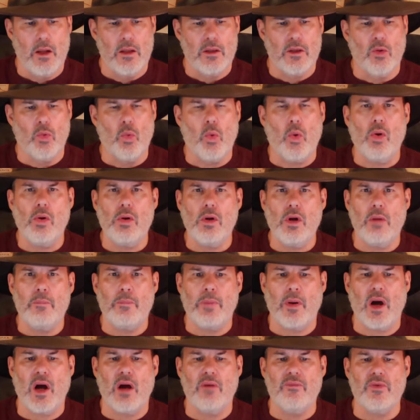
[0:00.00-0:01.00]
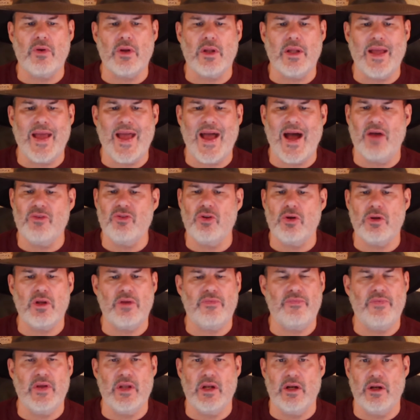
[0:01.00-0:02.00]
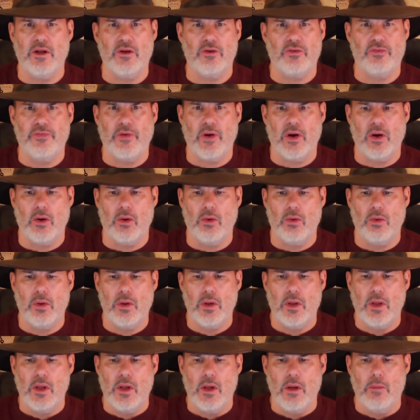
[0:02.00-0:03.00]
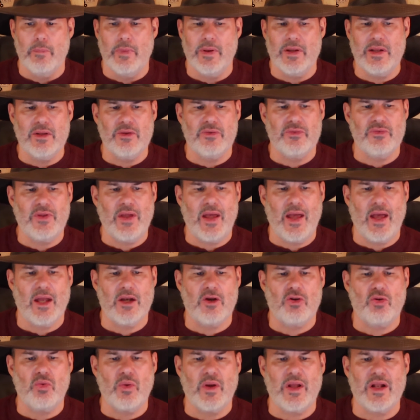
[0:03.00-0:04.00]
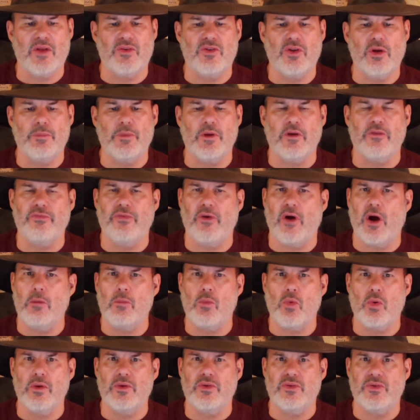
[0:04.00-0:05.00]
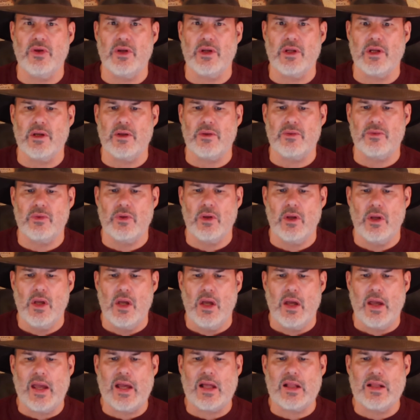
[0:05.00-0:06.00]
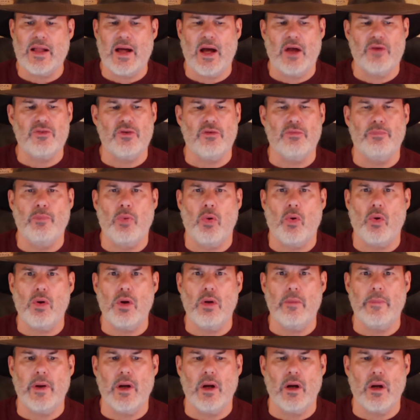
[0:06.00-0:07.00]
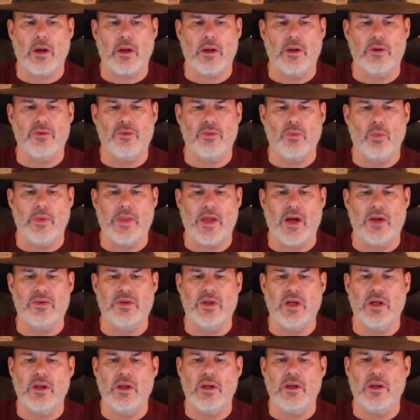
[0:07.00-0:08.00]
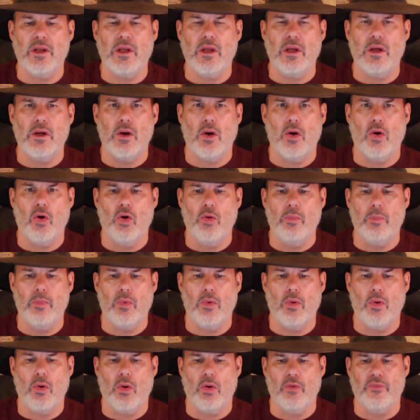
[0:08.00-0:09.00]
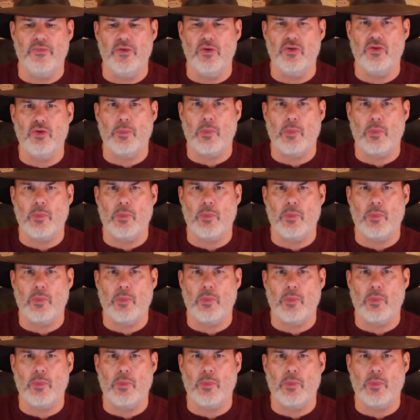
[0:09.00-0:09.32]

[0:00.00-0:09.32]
The war on poverty hasn't defeated its foe, but instead created something far more insidious, a class of poor Americans without dignity, hope, or future